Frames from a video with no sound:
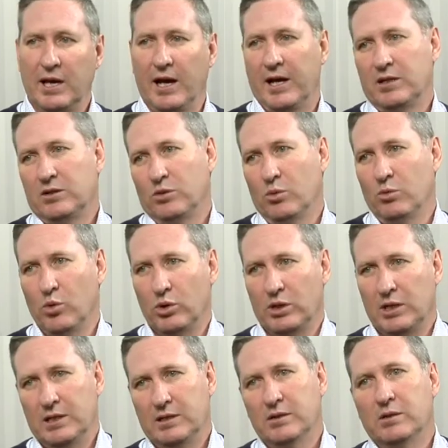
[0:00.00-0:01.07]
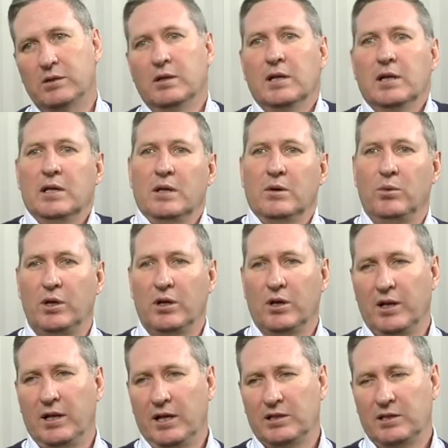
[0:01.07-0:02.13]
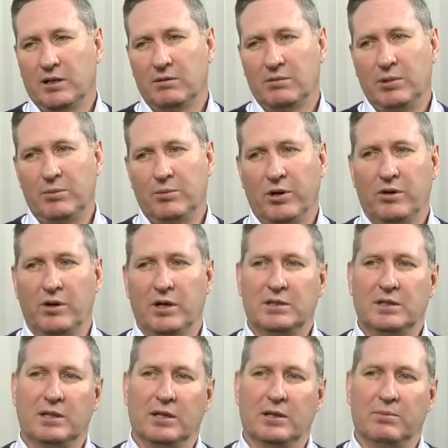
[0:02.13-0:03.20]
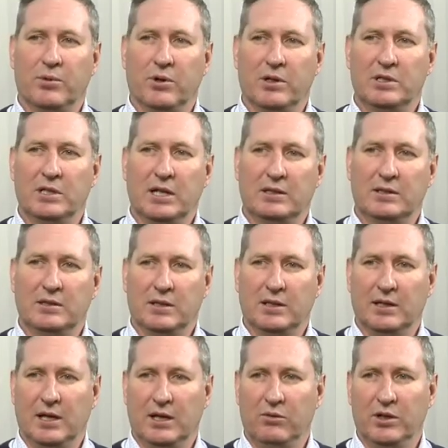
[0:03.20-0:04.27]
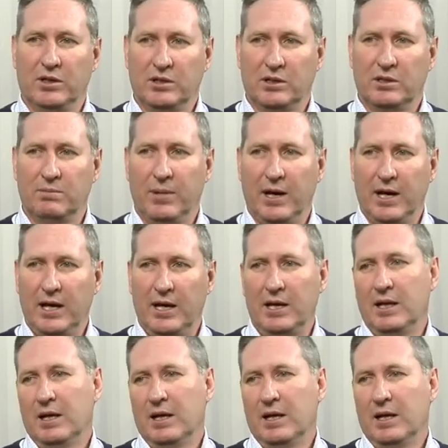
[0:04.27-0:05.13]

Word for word: gas or more diesel, we know that Eskom's been progressing a project uh, at Richards Bay.